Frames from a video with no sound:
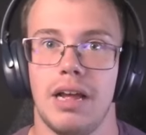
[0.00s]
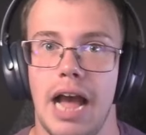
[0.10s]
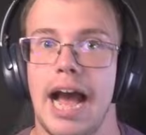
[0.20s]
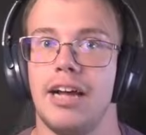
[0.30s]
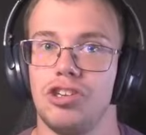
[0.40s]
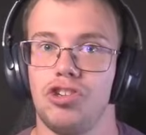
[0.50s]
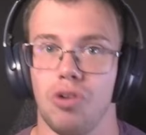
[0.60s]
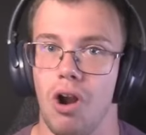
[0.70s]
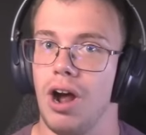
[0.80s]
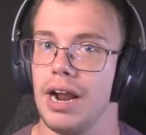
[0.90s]
as
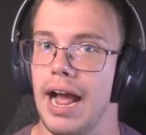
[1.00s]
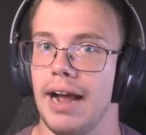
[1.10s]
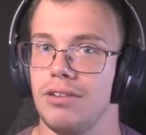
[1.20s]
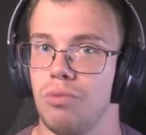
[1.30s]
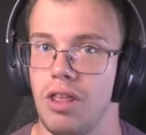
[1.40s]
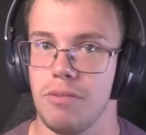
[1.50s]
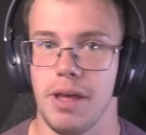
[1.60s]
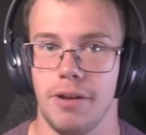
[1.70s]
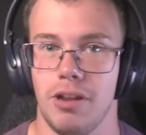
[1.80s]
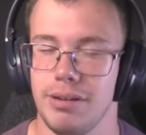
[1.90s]
strong as
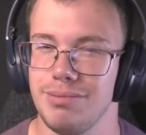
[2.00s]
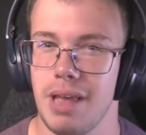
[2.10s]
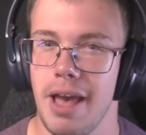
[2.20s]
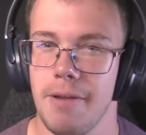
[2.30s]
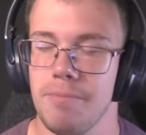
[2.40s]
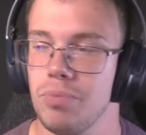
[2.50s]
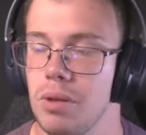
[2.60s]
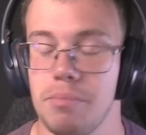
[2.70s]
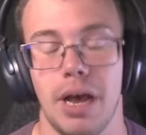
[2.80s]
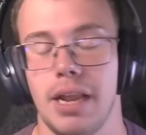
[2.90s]
Weatherman, you know what I'm saying?
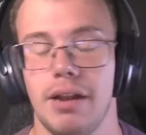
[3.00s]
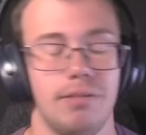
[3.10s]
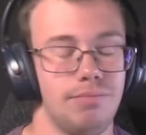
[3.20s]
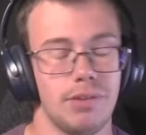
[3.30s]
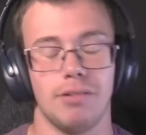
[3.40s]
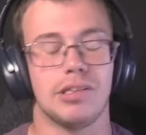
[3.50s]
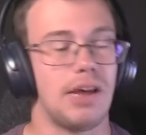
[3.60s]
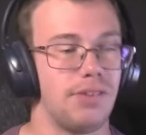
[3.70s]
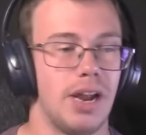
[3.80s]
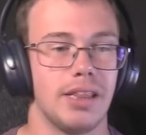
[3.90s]
But that was
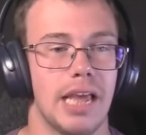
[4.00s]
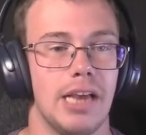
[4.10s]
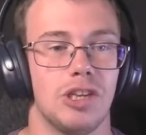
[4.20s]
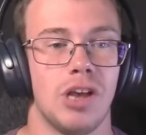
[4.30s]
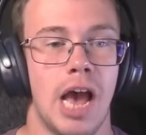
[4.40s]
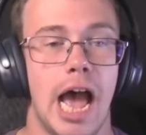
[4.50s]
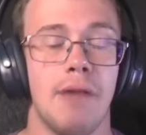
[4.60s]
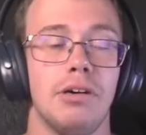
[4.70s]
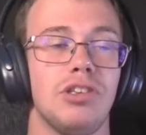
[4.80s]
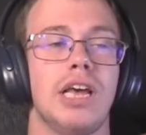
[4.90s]
definitely not the case. I
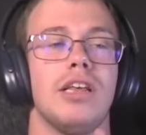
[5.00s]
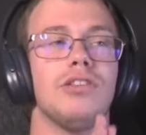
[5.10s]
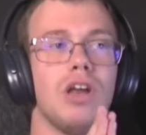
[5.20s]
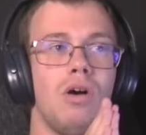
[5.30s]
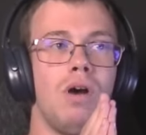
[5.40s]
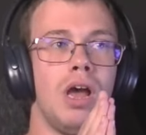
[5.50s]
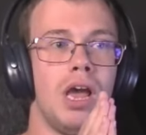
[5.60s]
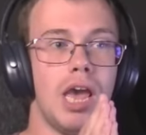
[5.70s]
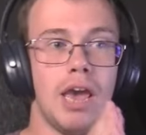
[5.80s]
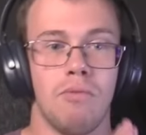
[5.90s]
will say this though,
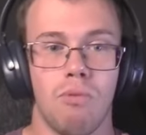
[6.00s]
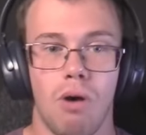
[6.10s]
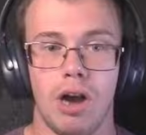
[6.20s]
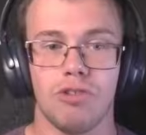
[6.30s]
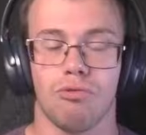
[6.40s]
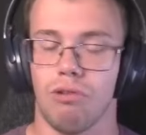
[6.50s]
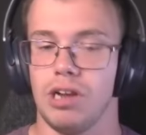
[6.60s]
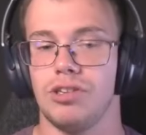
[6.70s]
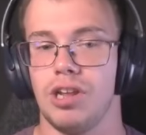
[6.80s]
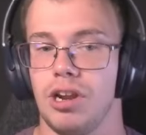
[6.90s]
it was
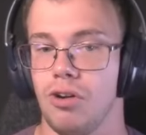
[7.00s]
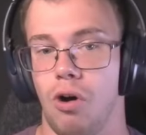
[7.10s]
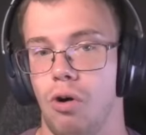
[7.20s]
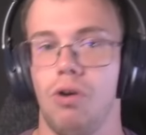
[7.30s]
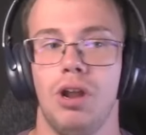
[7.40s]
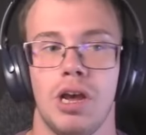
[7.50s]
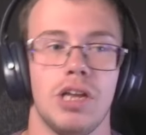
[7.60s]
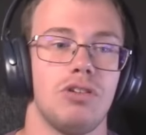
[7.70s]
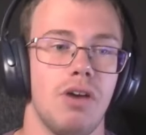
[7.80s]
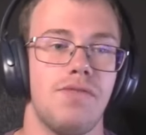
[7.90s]
rusted and old,
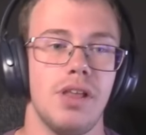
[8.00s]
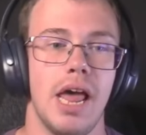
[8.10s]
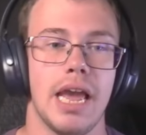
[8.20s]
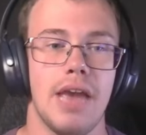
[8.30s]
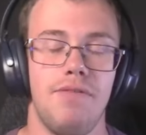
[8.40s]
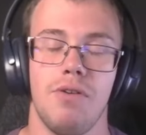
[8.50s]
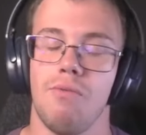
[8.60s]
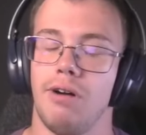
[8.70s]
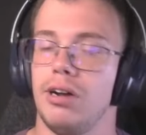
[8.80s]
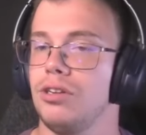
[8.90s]
so I feel like if it
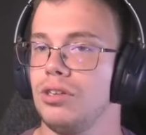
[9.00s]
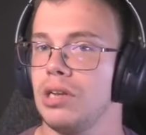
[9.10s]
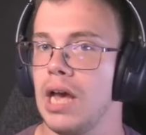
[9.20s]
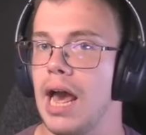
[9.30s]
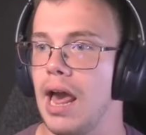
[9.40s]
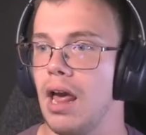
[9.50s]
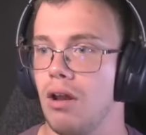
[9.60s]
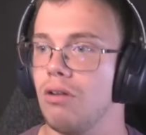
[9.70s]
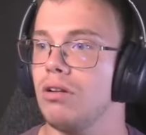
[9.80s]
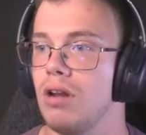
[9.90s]
was
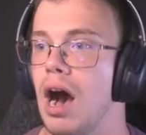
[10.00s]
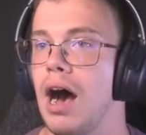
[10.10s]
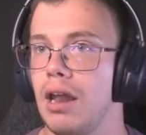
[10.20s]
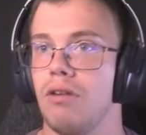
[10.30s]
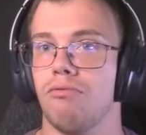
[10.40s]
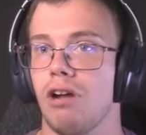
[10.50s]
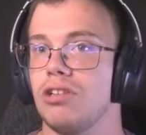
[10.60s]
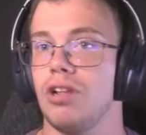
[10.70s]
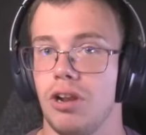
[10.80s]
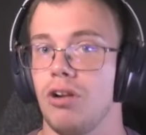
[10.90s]
not
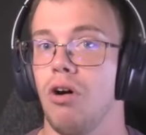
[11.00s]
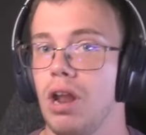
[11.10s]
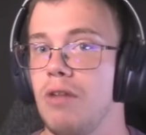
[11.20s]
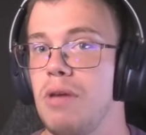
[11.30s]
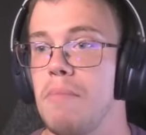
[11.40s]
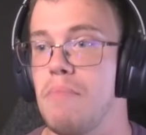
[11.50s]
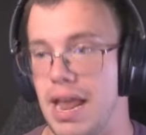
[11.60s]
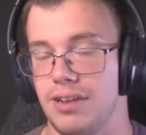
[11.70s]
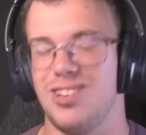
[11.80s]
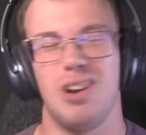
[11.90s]
rusted and old, it'd be a
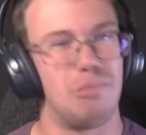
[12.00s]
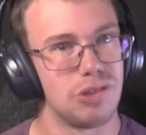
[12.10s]
menace, you know what I'm